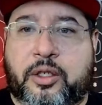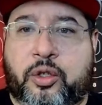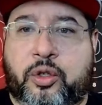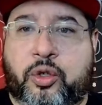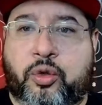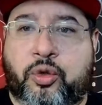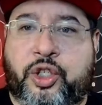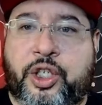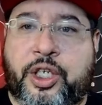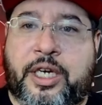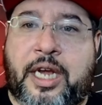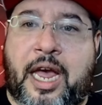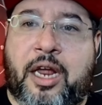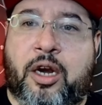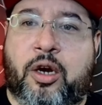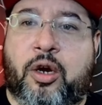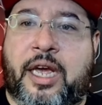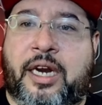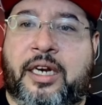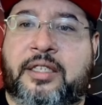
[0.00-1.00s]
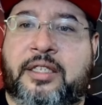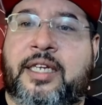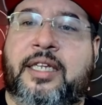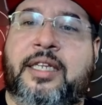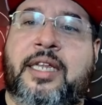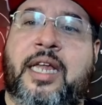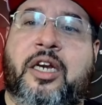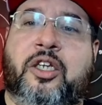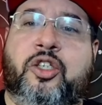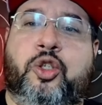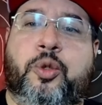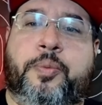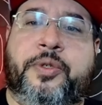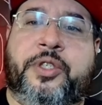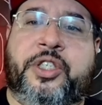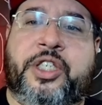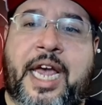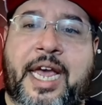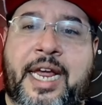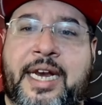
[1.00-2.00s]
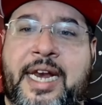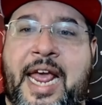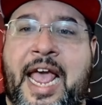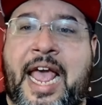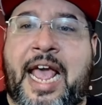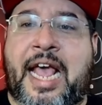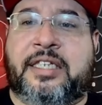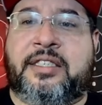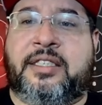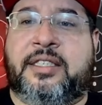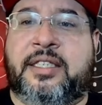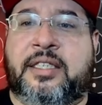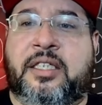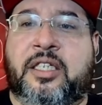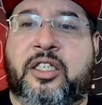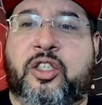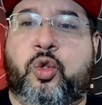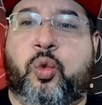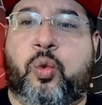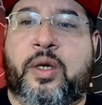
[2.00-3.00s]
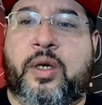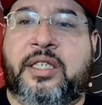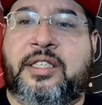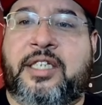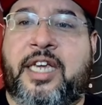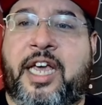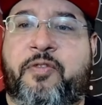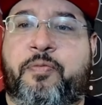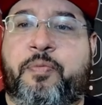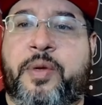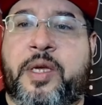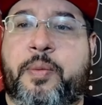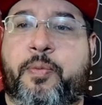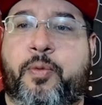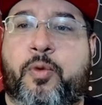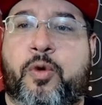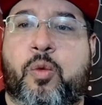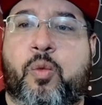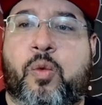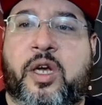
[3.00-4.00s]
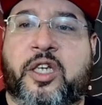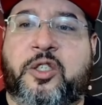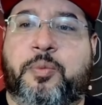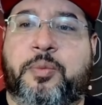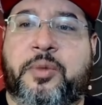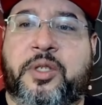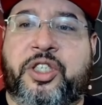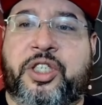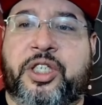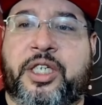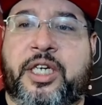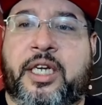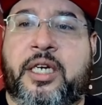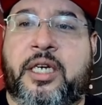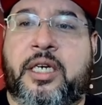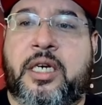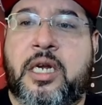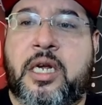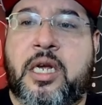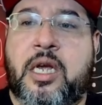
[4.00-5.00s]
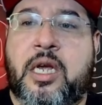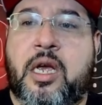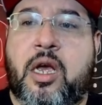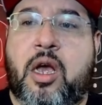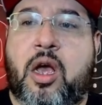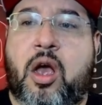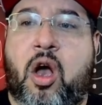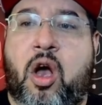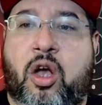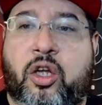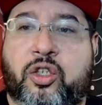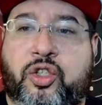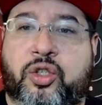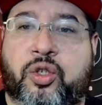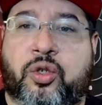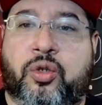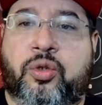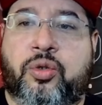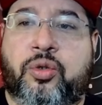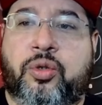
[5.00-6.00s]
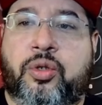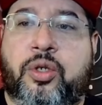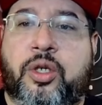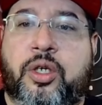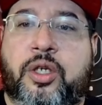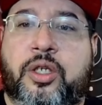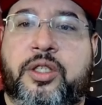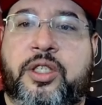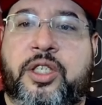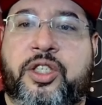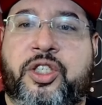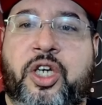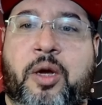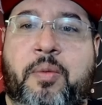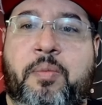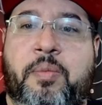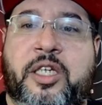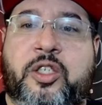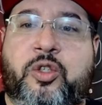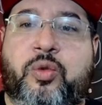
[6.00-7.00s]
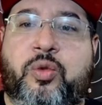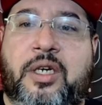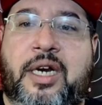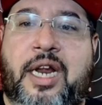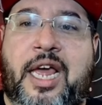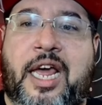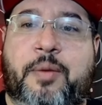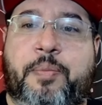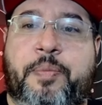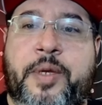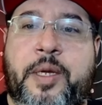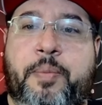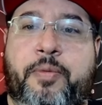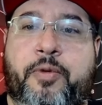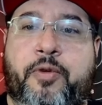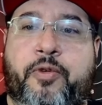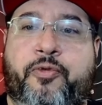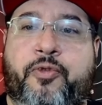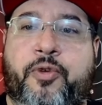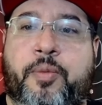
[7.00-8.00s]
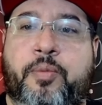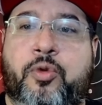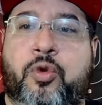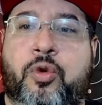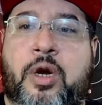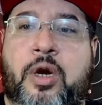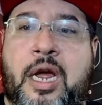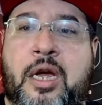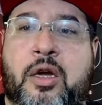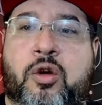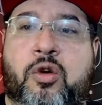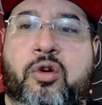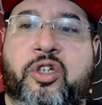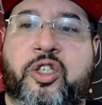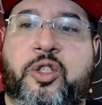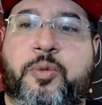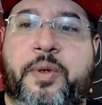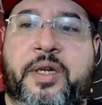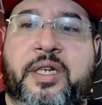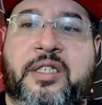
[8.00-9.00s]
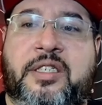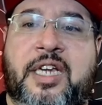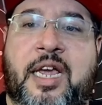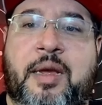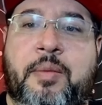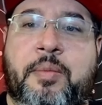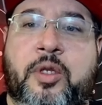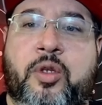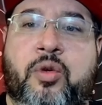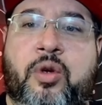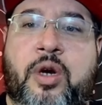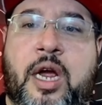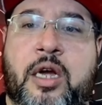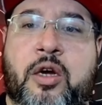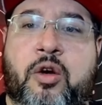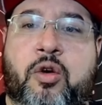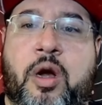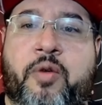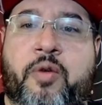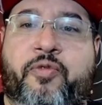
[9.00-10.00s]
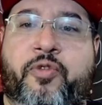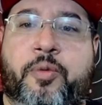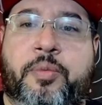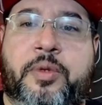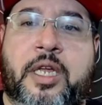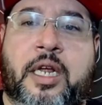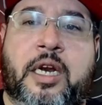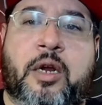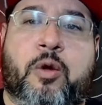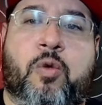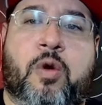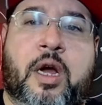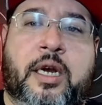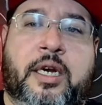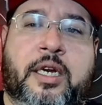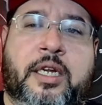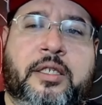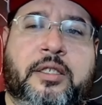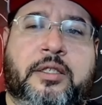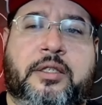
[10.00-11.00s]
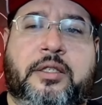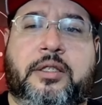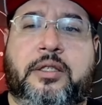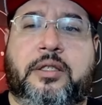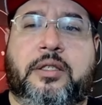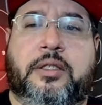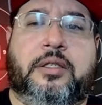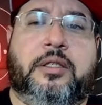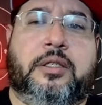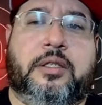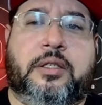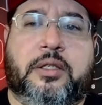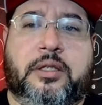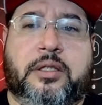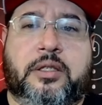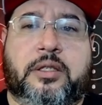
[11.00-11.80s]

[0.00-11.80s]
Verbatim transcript: Gucci Cano had a ten dollar super chat and asked, "Did the Twins have people in West Michigan? Also, did y'all mess with a lot of people from Durango or spend time in Durango? I'm from Tepehuanes."